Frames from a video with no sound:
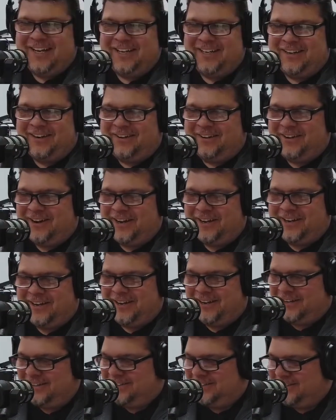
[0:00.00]
No, I
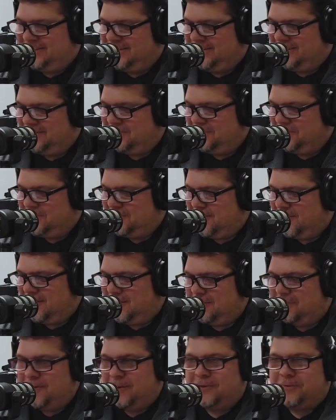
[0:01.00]
can't. We're
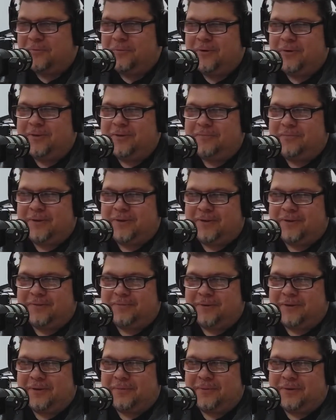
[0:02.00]
talking about the woods
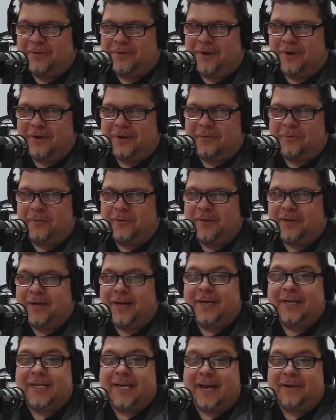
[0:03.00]
because we're going to be talking with
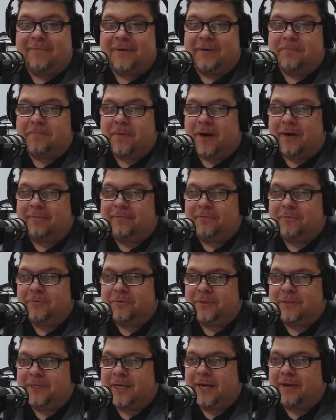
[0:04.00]
David Buff,
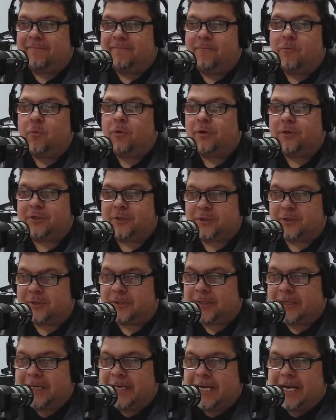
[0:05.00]
who is a
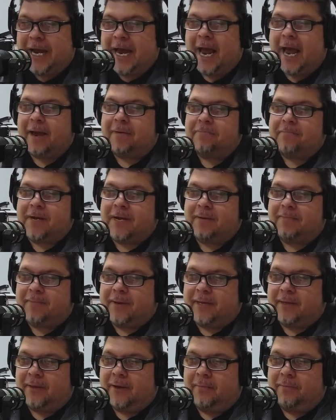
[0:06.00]
forester at
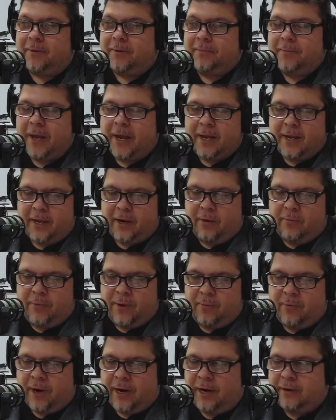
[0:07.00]
B&B Lumber. You know,
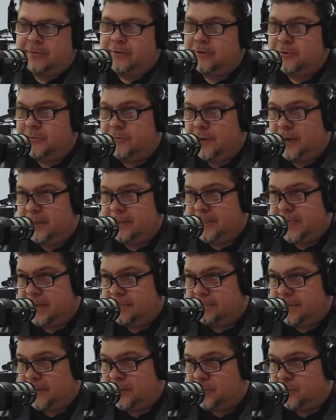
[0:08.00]
we went out to
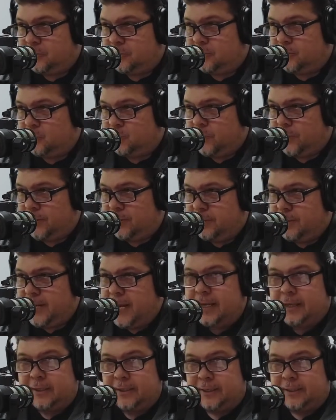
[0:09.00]
take pictures with
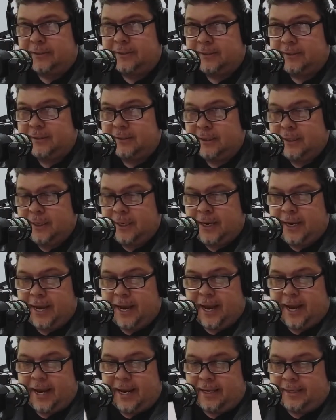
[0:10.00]
Nicholas,
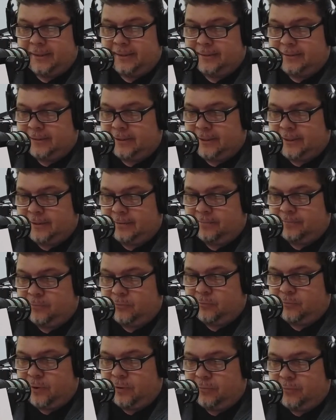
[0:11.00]
and
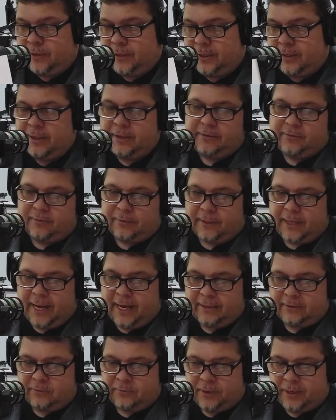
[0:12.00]
when we did this was
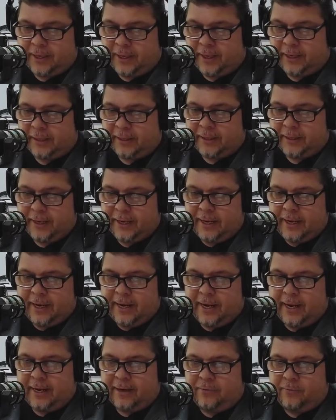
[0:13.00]
last weekend,
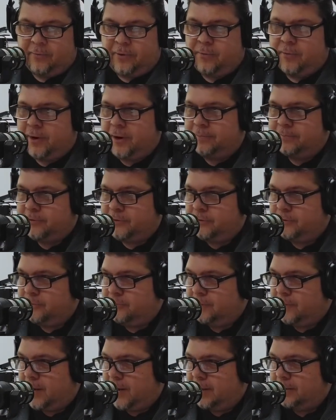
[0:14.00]
and we went up
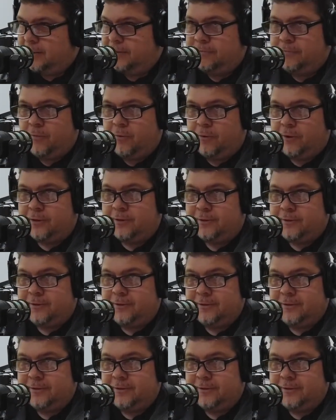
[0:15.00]
to Highland Forest.